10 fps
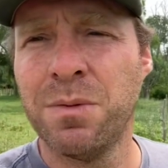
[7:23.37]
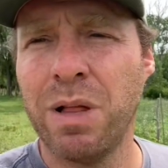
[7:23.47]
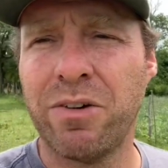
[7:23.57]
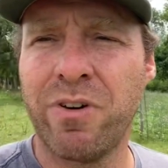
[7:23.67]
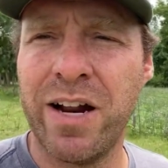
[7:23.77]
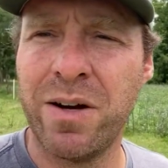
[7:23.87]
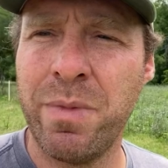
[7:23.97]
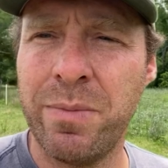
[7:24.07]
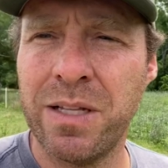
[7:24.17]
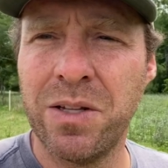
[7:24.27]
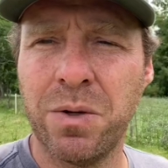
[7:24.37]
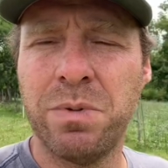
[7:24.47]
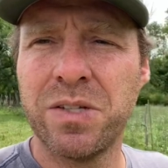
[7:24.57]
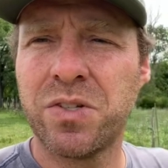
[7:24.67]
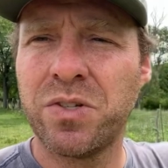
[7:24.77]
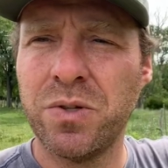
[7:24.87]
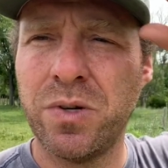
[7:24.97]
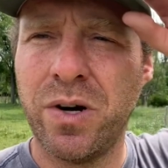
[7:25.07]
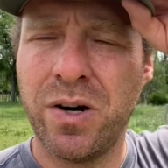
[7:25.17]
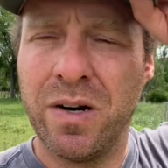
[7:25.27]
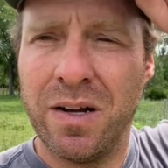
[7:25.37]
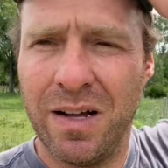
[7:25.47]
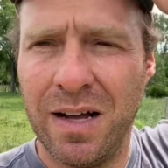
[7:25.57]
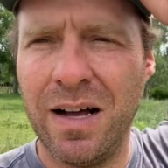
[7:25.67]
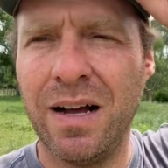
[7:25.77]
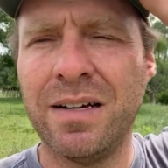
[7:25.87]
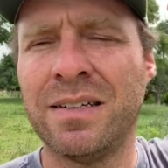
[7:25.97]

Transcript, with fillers: Black Friday or maybe a little bit sooner. Uh,